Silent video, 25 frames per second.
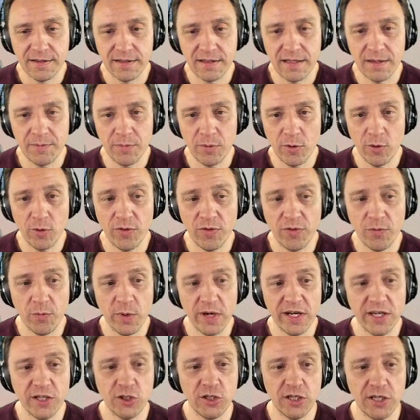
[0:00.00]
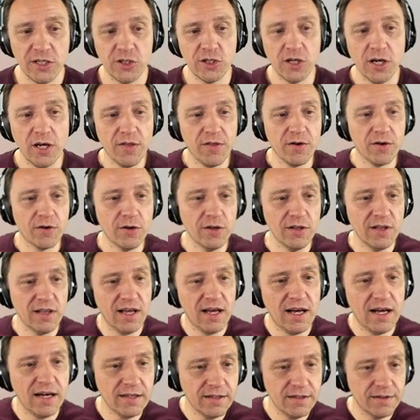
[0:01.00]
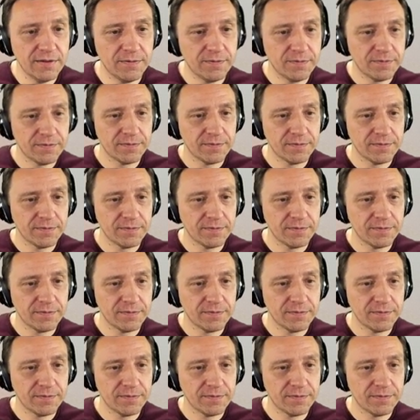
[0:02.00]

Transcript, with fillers: They both wish each other good luck.